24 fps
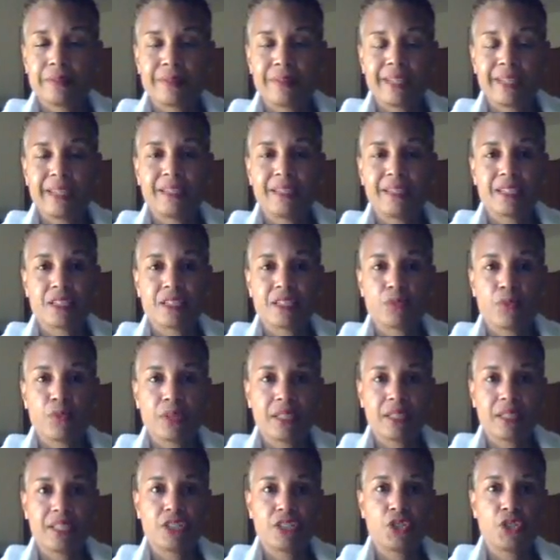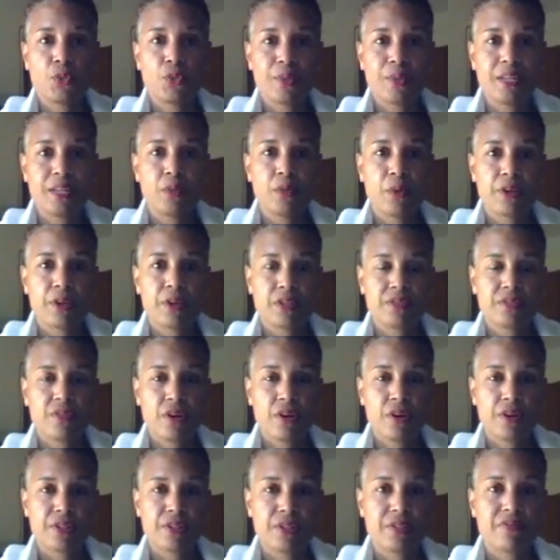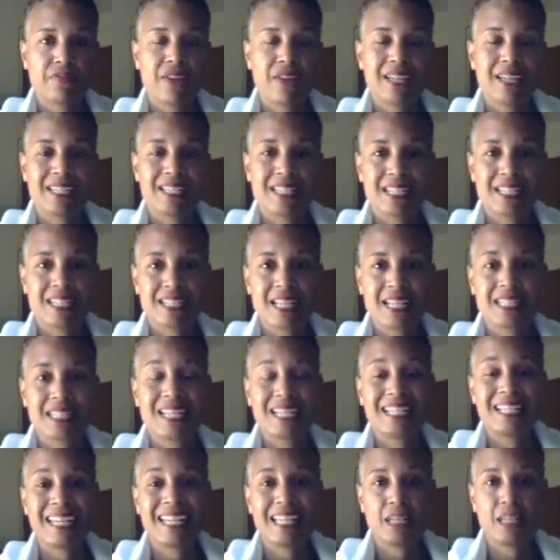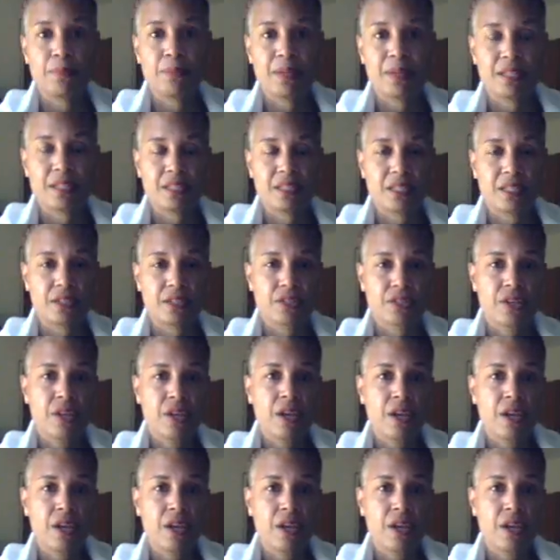thing doesn't really get you anywhere as far as finding success in any business.